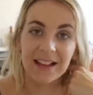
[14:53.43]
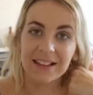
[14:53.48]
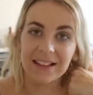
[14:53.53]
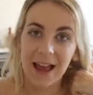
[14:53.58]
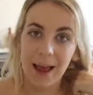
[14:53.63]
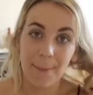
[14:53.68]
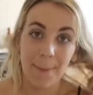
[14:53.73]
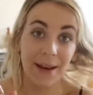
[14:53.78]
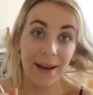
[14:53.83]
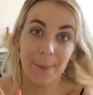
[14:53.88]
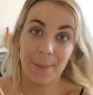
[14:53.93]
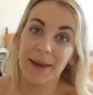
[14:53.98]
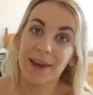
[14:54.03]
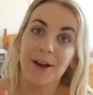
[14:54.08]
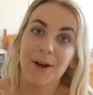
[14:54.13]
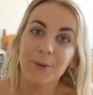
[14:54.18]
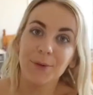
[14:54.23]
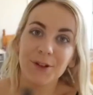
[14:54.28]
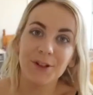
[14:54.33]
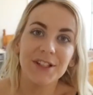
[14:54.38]
10-minute
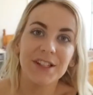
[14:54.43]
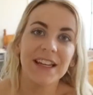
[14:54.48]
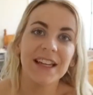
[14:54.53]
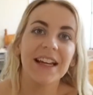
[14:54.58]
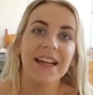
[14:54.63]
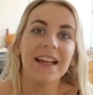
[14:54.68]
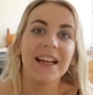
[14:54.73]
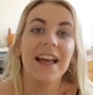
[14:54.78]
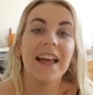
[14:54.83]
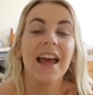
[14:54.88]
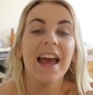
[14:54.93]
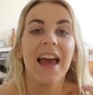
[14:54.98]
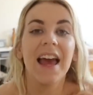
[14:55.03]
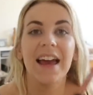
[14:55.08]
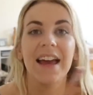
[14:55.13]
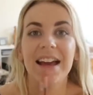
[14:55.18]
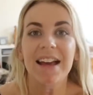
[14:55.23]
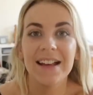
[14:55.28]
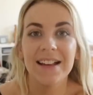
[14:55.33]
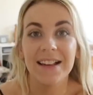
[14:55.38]
makeup routine
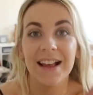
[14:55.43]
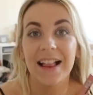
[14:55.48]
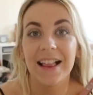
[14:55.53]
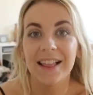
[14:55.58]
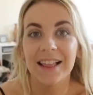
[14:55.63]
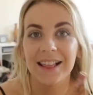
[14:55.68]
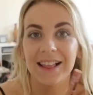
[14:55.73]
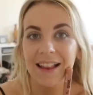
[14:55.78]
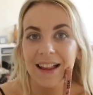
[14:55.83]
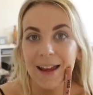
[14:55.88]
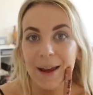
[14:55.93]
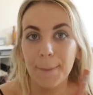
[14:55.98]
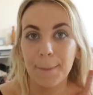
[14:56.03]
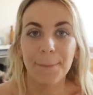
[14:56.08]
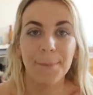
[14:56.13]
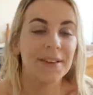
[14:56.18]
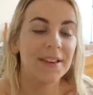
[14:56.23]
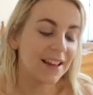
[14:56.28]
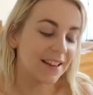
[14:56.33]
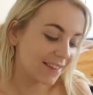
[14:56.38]
is
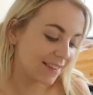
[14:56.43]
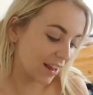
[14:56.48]
lips.